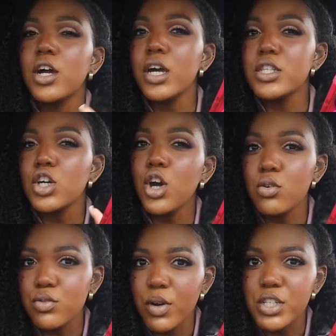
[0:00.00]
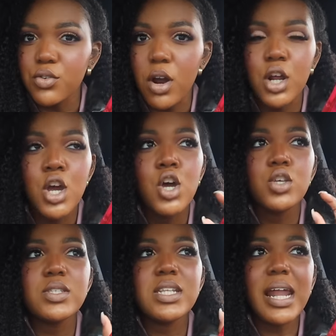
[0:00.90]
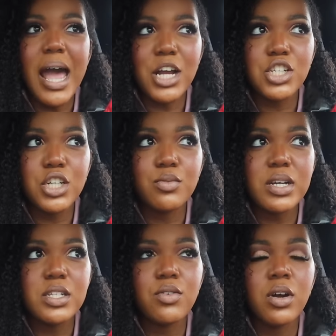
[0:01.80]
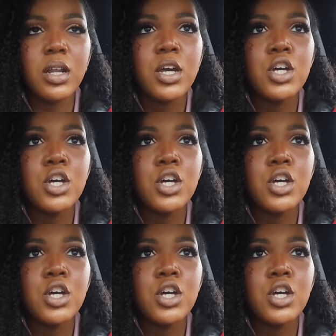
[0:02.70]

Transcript: it's a ghost restaurant, so it's not actually a restaurant,